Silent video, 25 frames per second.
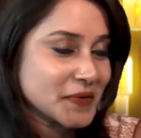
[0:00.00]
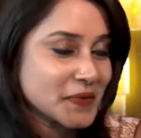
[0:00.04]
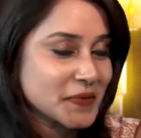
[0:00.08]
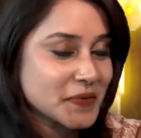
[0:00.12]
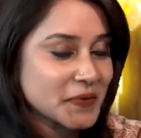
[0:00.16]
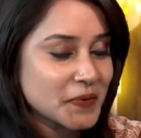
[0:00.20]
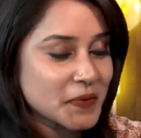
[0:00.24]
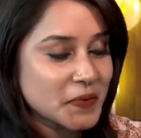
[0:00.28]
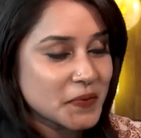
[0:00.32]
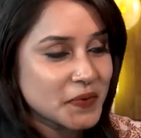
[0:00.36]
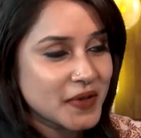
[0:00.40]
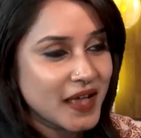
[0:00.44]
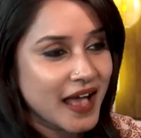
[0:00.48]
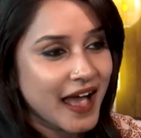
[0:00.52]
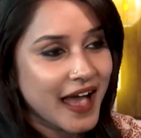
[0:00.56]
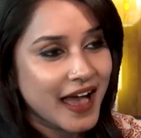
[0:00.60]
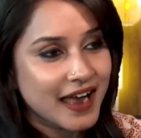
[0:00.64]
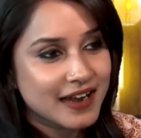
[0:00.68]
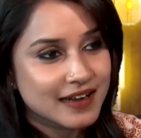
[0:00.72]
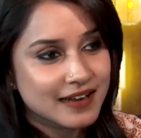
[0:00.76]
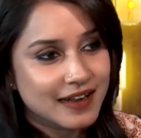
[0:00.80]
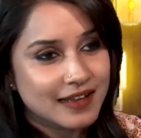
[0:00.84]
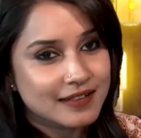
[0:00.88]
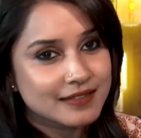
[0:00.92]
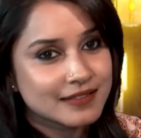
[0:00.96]
So Absolutely. we
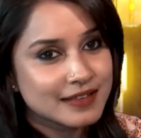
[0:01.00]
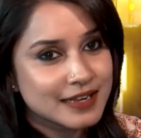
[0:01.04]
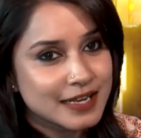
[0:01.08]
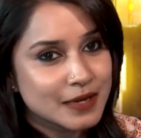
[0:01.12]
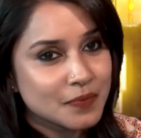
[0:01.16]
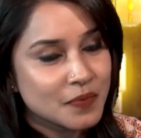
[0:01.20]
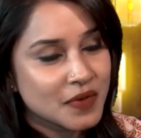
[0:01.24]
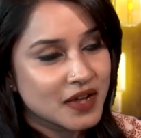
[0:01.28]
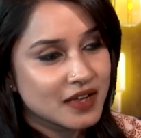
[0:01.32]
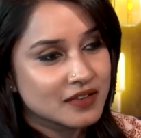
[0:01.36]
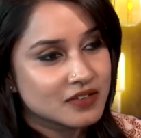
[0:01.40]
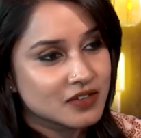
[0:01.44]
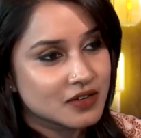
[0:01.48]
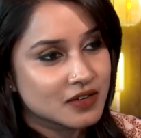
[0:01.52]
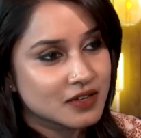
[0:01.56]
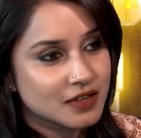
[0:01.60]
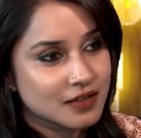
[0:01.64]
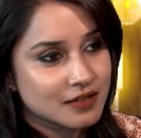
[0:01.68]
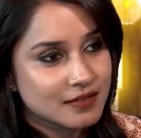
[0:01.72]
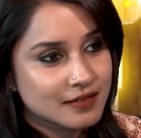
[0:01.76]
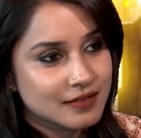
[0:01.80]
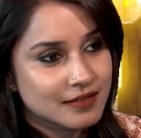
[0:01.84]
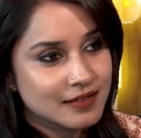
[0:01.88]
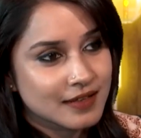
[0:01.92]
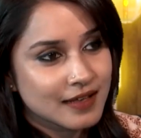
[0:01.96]
had like three major
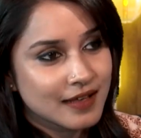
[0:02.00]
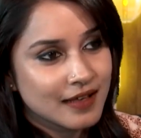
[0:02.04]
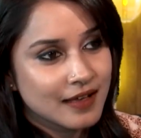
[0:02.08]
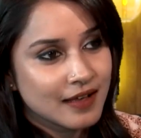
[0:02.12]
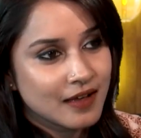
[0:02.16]
hits.